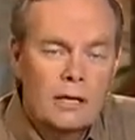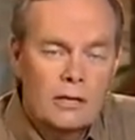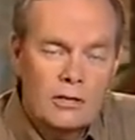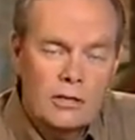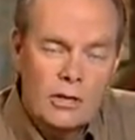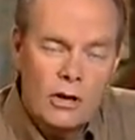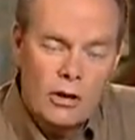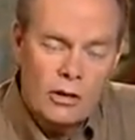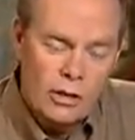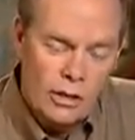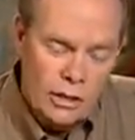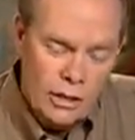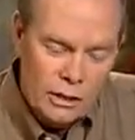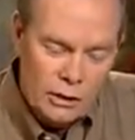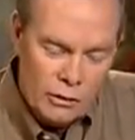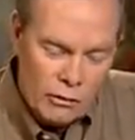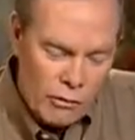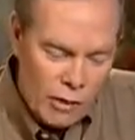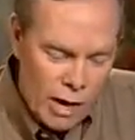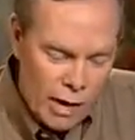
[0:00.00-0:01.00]
who's talking in a
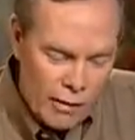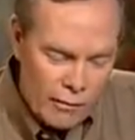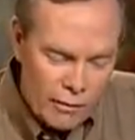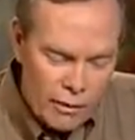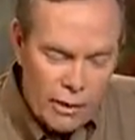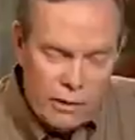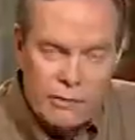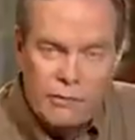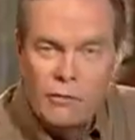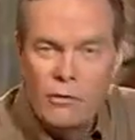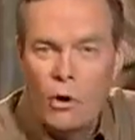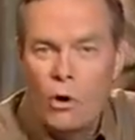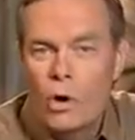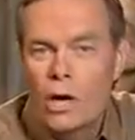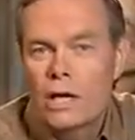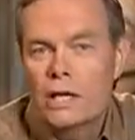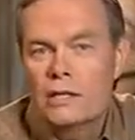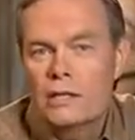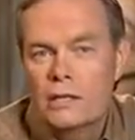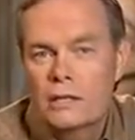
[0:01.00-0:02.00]
gravelly
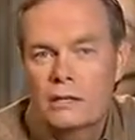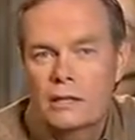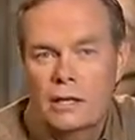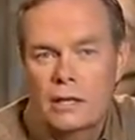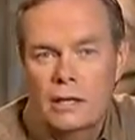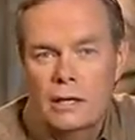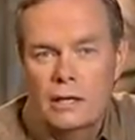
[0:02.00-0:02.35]
voice, and